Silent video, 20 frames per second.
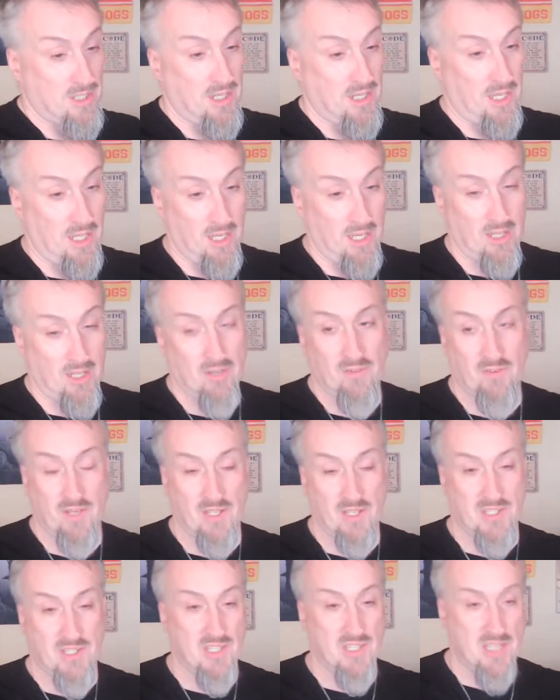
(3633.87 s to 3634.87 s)
If
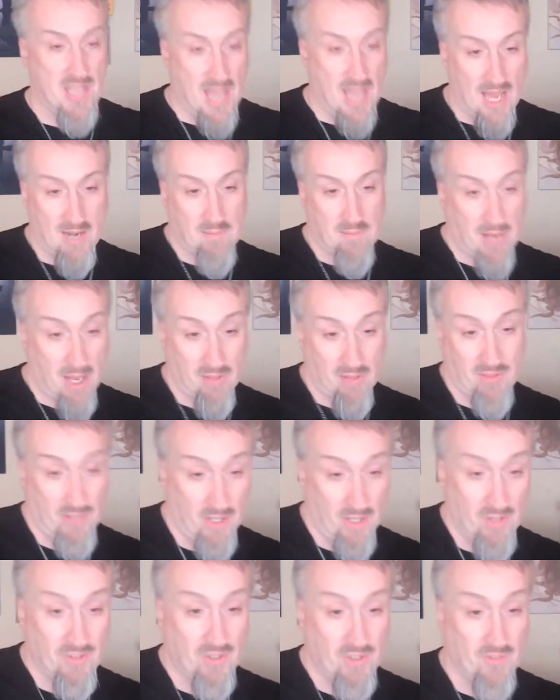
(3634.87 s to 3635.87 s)
it's not about
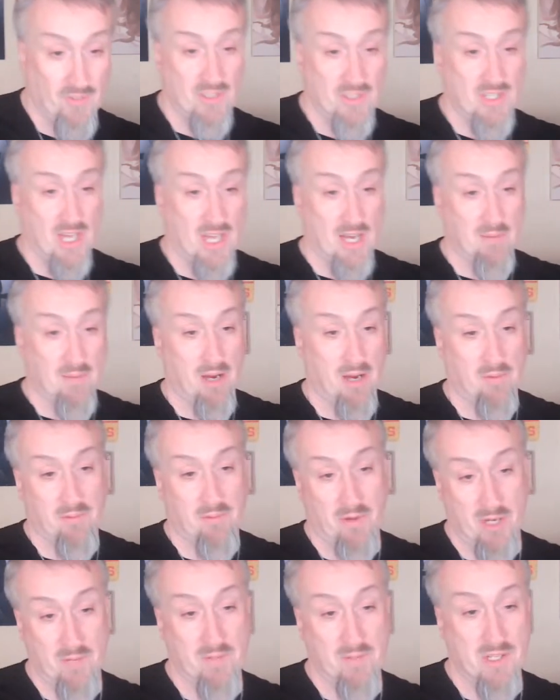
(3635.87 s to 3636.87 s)
this, if it's not about
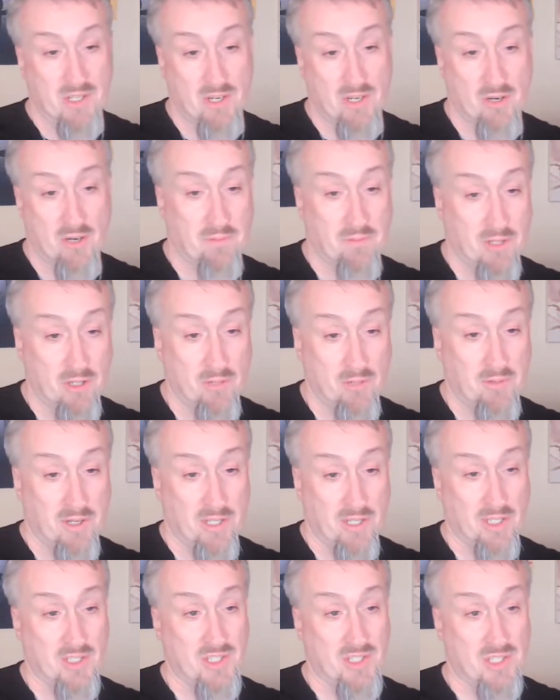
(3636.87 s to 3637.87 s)
premature
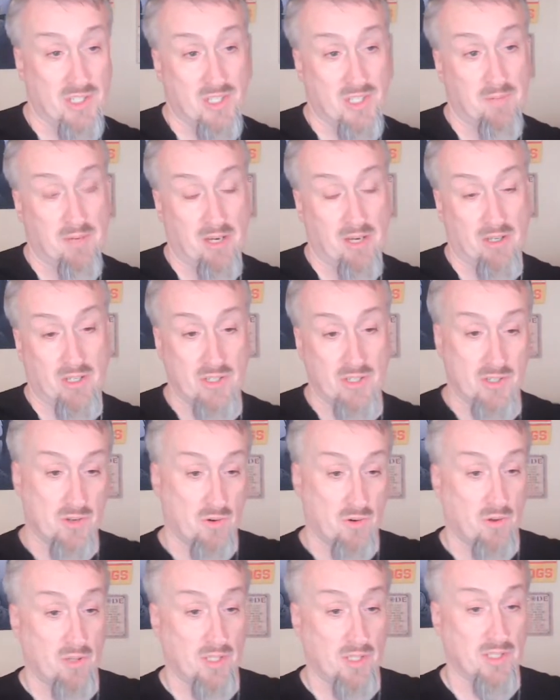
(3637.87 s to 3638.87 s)
puberty, it's just about
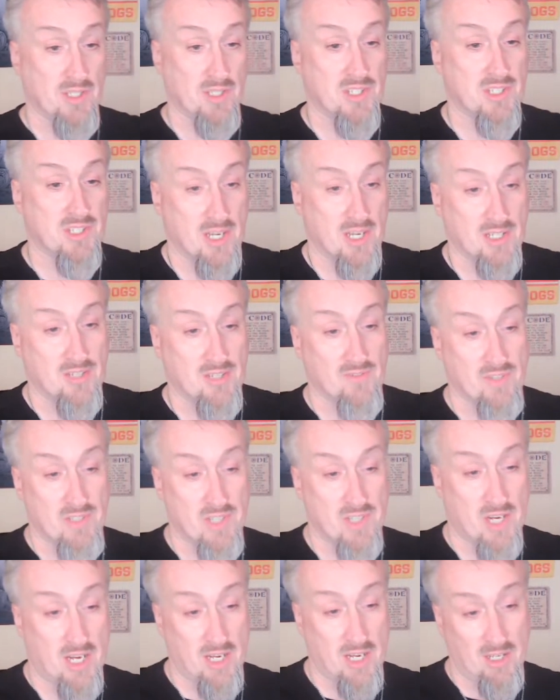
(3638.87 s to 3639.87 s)
controlling the sex of the
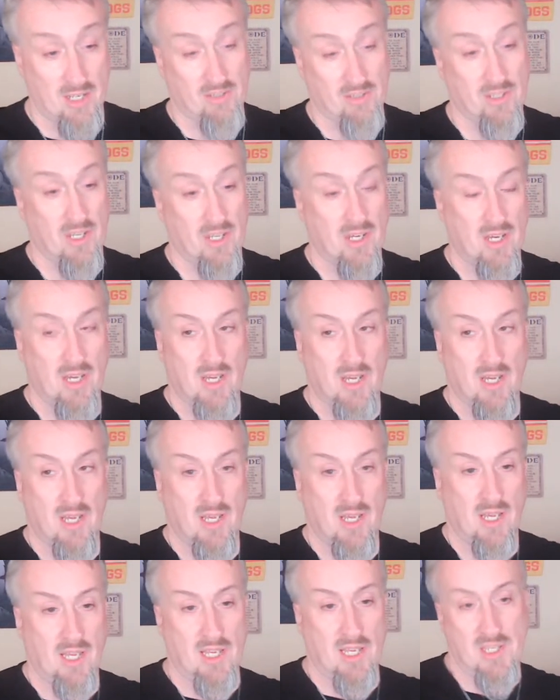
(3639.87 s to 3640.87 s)
child,
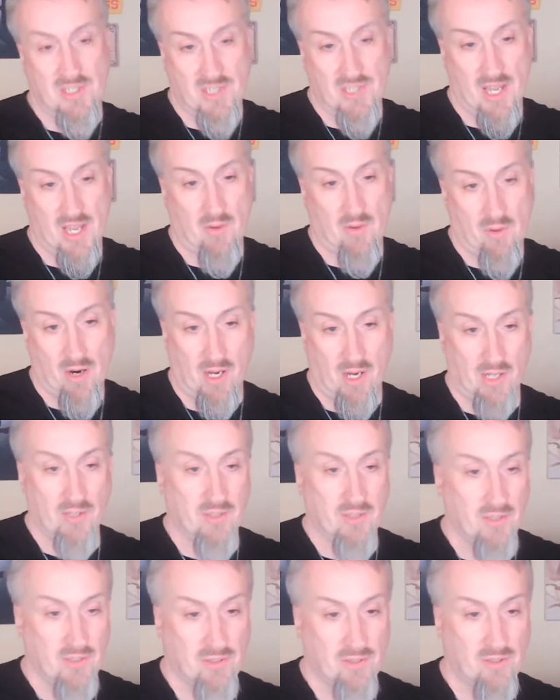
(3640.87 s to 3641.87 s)
is that
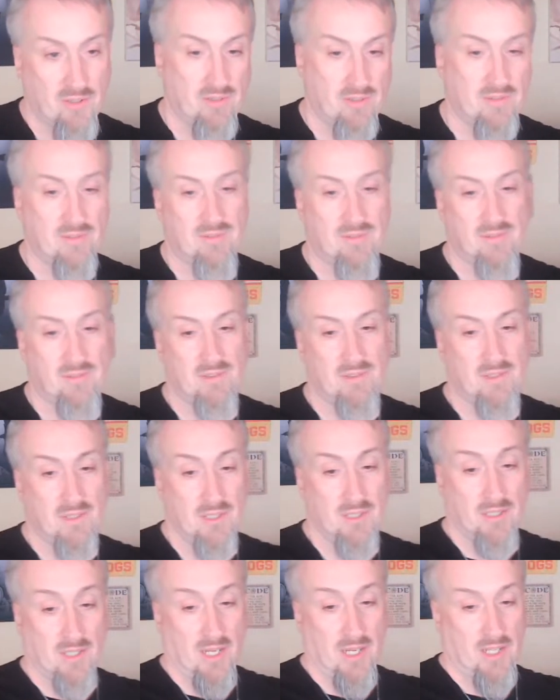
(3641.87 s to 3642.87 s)
right?
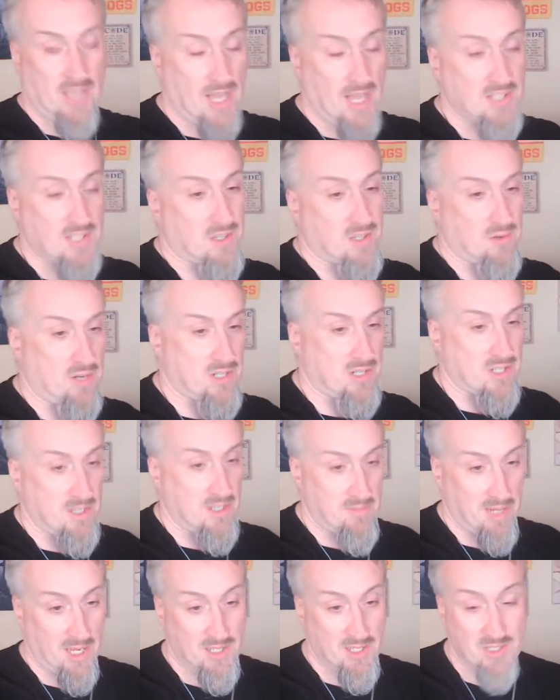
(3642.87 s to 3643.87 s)
Okay, that's the question
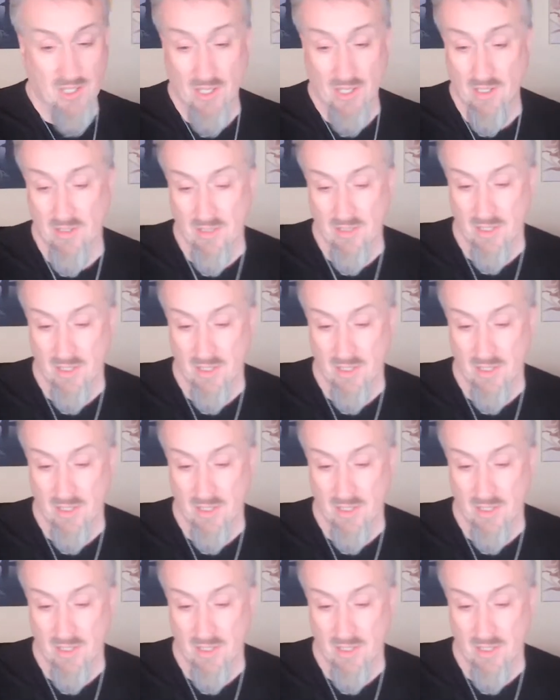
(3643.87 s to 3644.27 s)
I'm asking.